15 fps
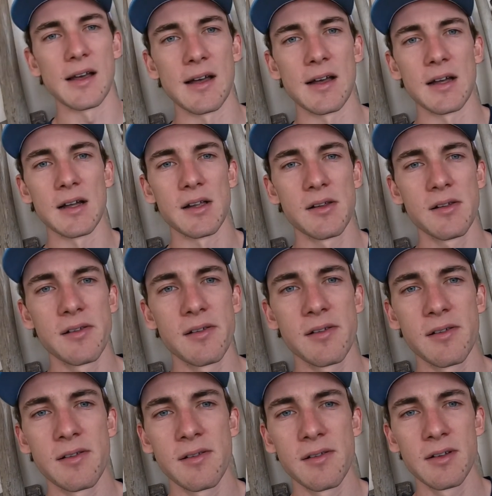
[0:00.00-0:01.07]
uh,
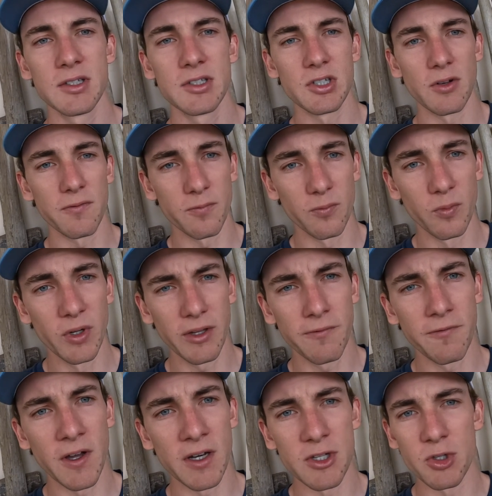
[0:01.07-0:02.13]
so really
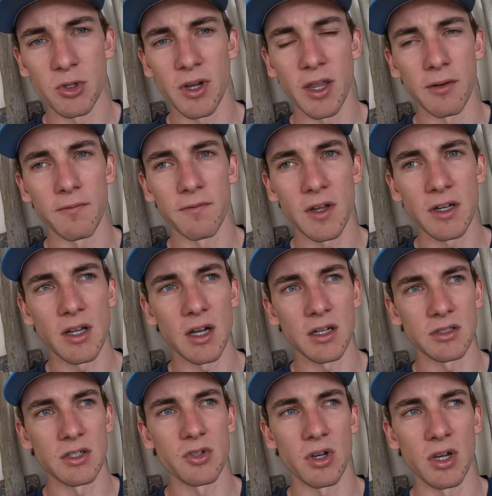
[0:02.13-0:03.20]
fun to train, fun
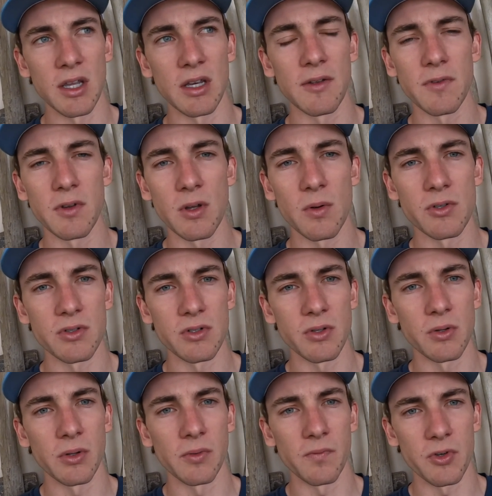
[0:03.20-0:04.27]
dogs to train if you know what you're
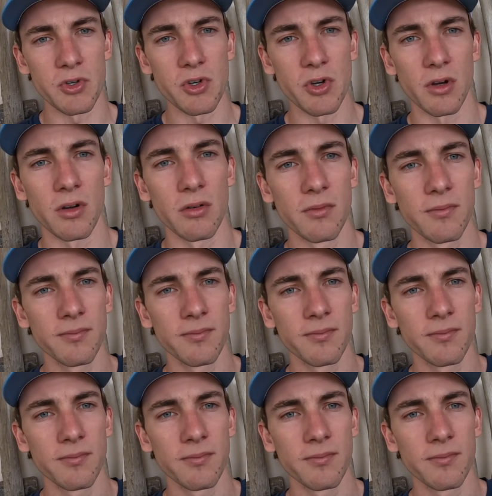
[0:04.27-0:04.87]
doing for sure.